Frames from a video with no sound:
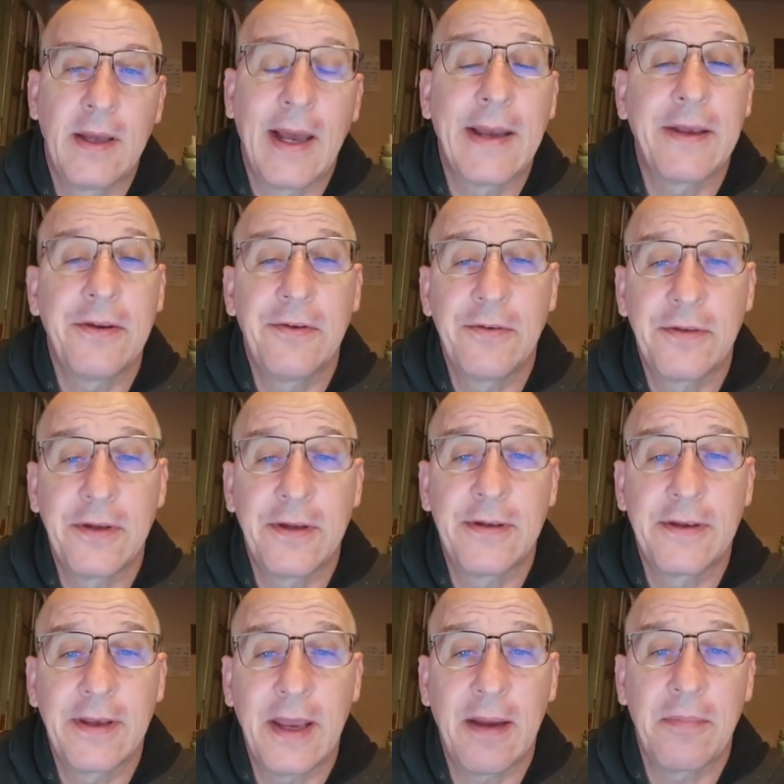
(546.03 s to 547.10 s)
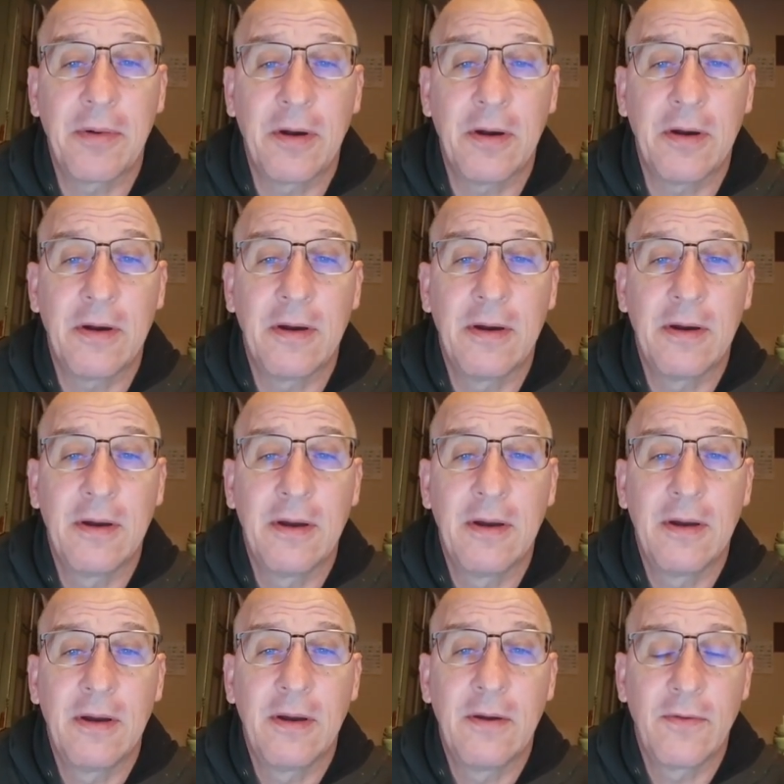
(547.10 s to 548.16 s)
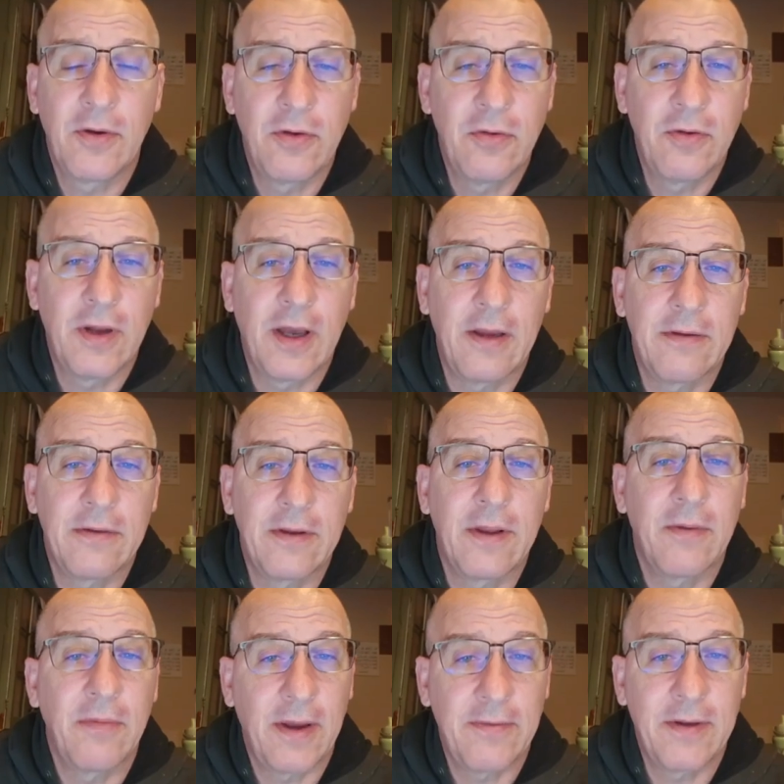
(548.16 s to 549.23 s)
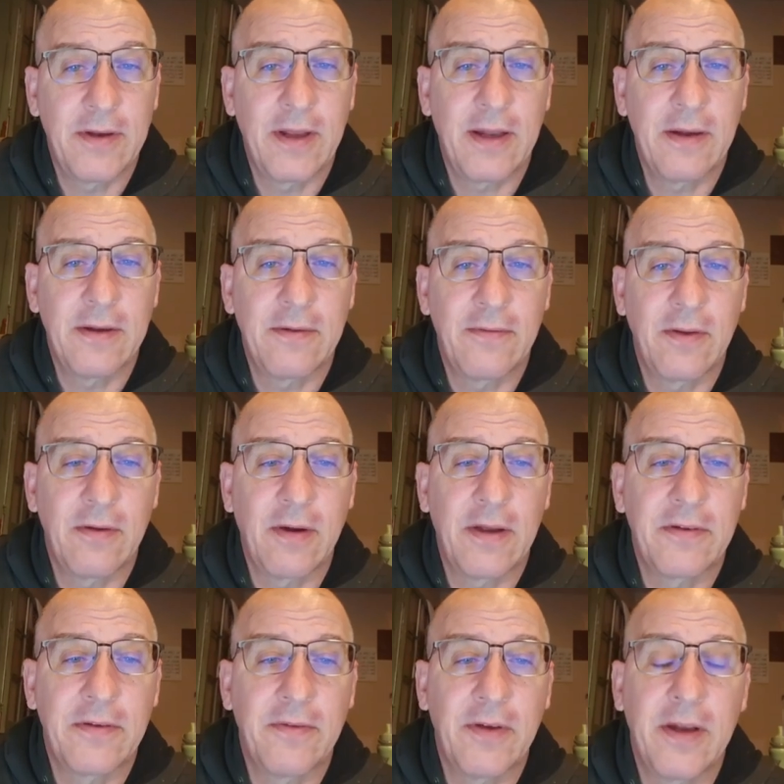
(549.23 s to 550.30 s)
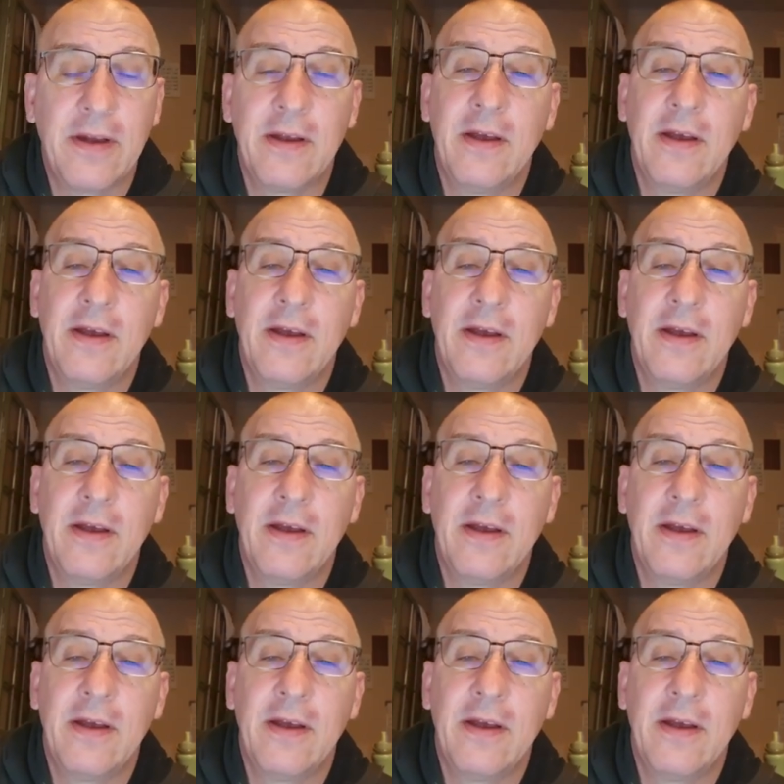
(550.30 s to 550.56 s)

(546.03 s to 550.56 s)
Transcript: I can use a camper for 2 nights, and then we have to tent it for the rest of it.